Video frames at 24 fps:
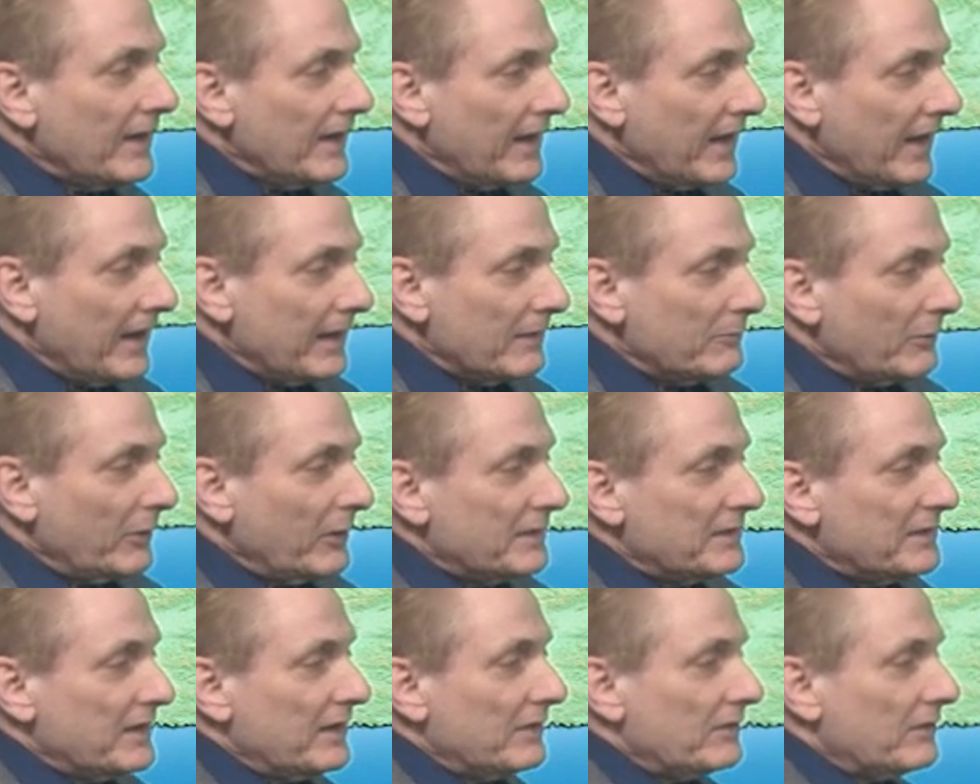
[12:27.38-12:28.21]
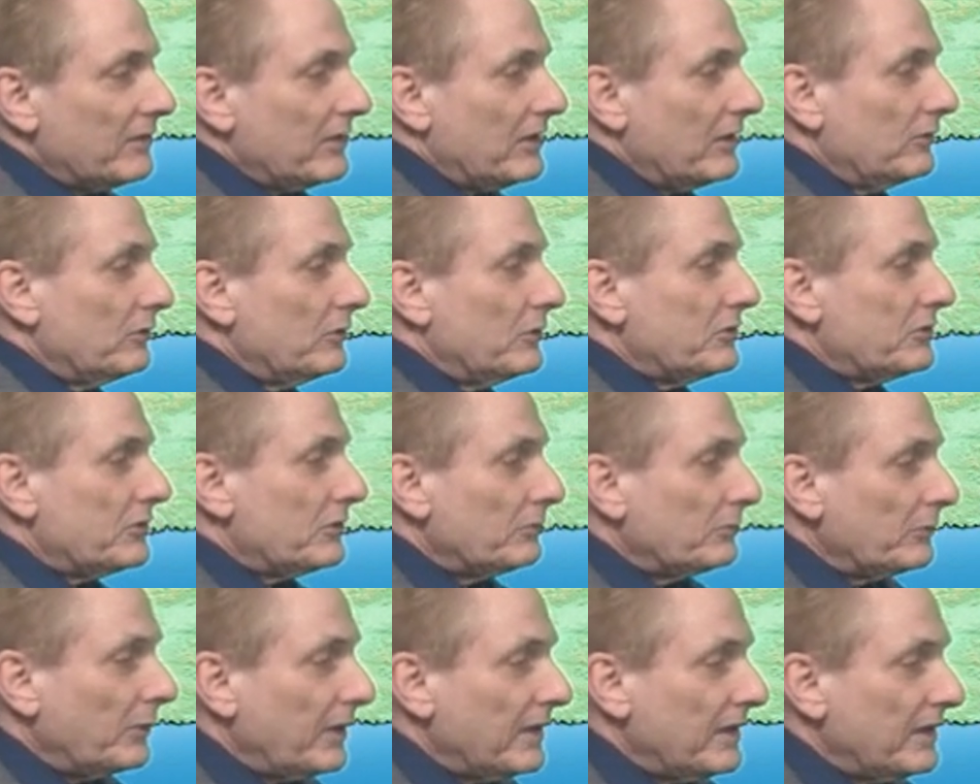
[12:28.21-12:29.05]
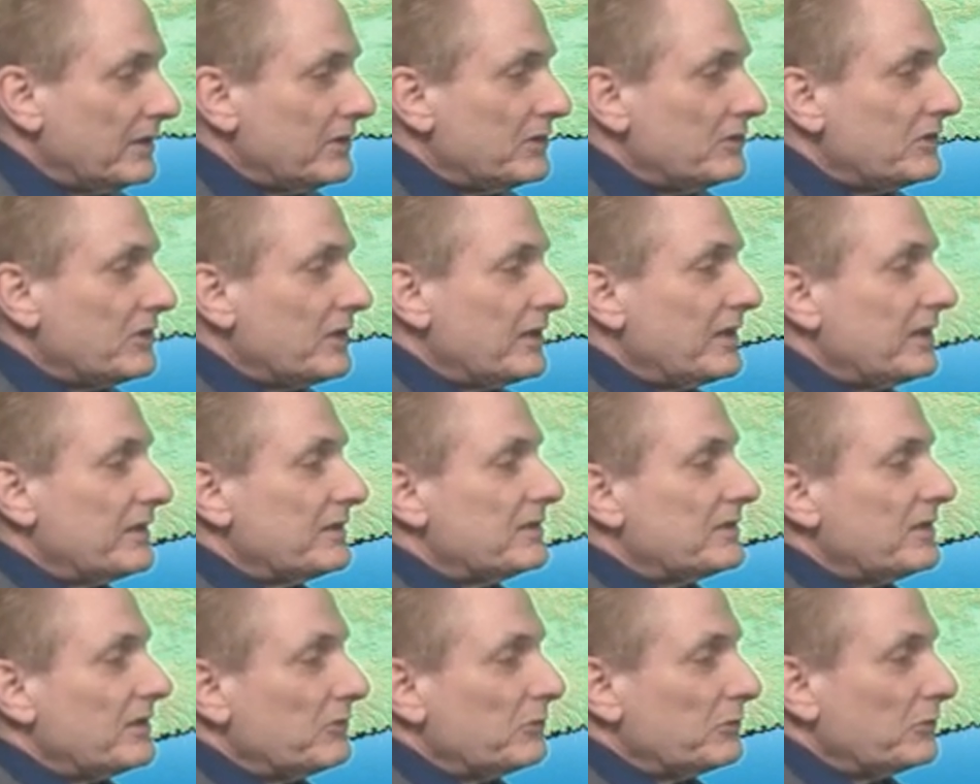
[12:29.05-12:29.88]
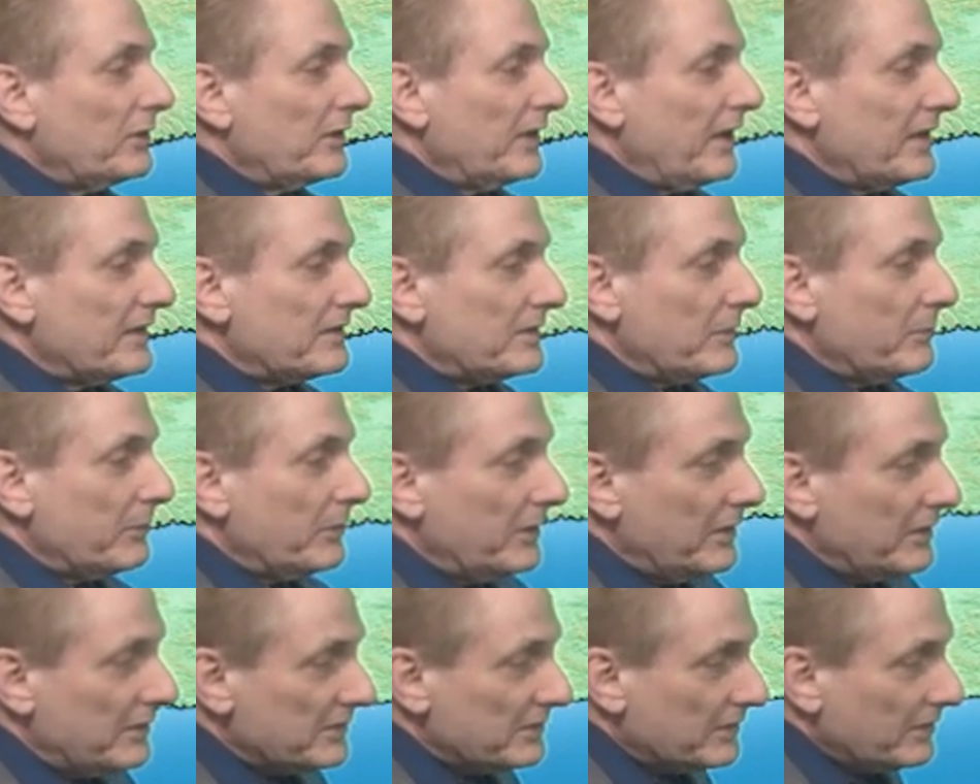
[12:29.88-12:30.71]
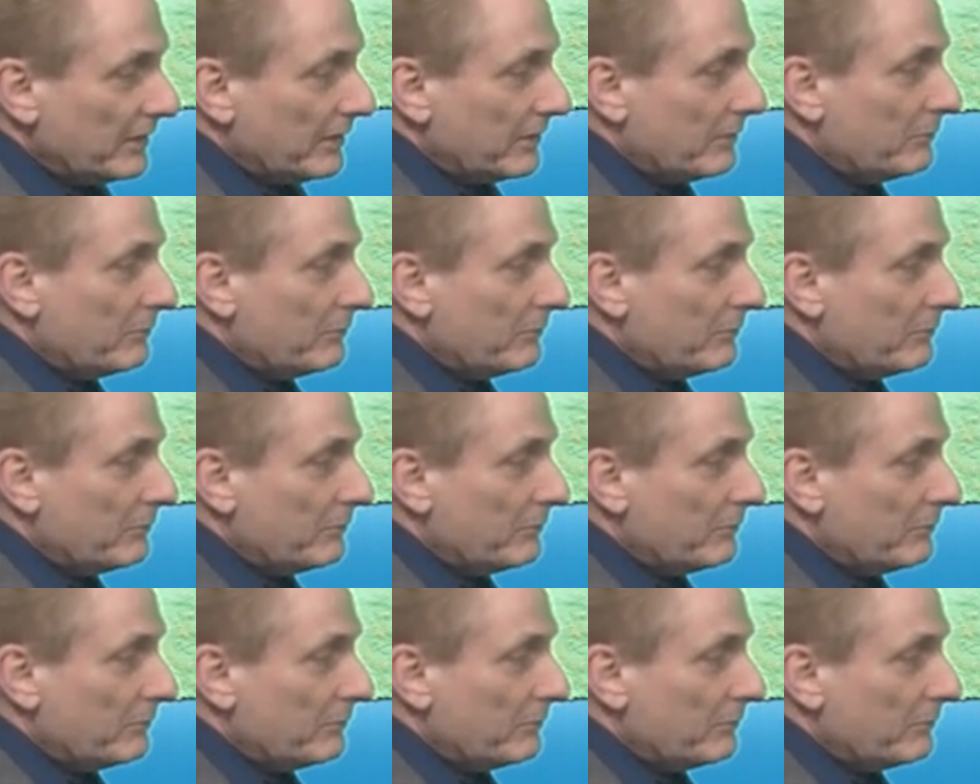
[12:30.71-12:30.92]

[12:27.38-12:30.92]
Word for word: and right down to the Aleutian Range and central Alaska Peninsula.